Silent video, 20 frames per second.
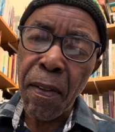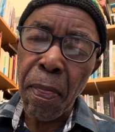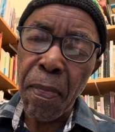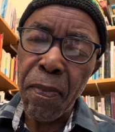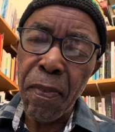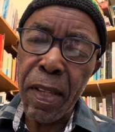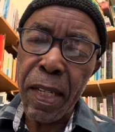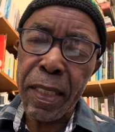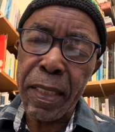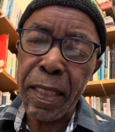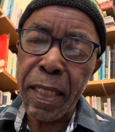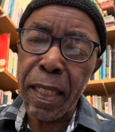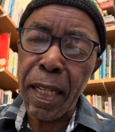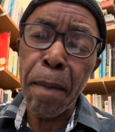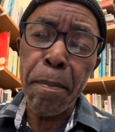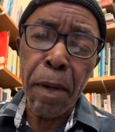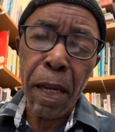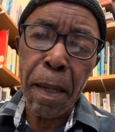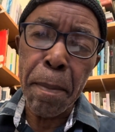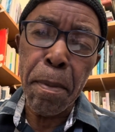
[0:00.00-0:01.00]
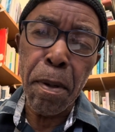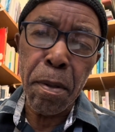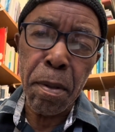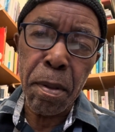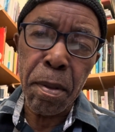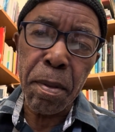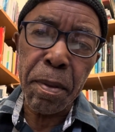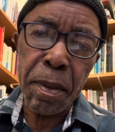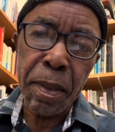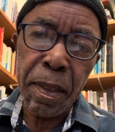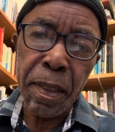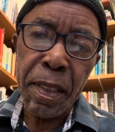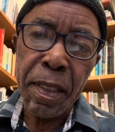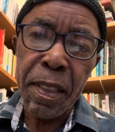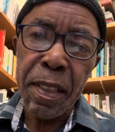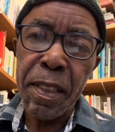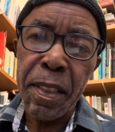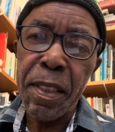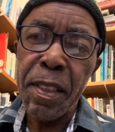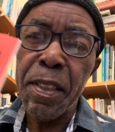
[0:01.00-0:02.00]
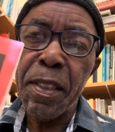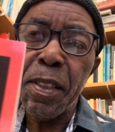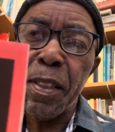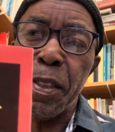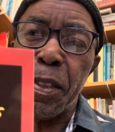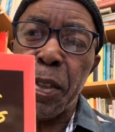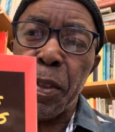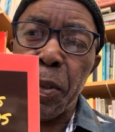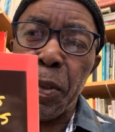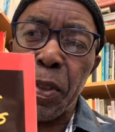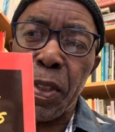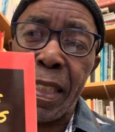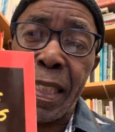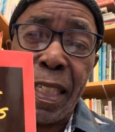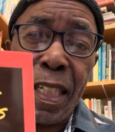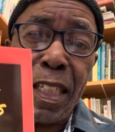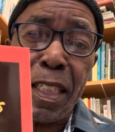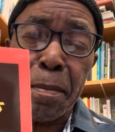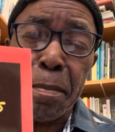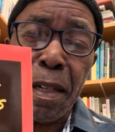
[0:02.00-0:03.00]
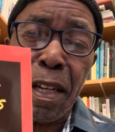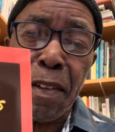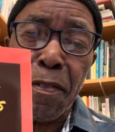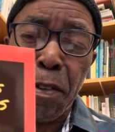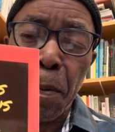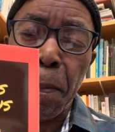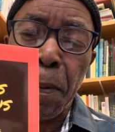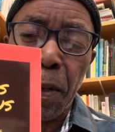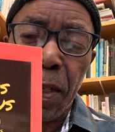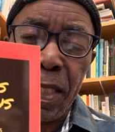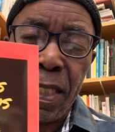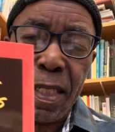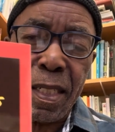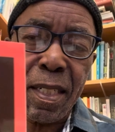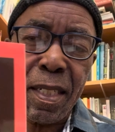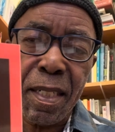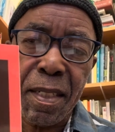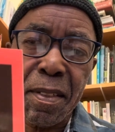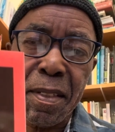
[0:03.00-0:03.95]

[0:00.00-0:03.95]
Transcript: that I'm able to state my viewpoint.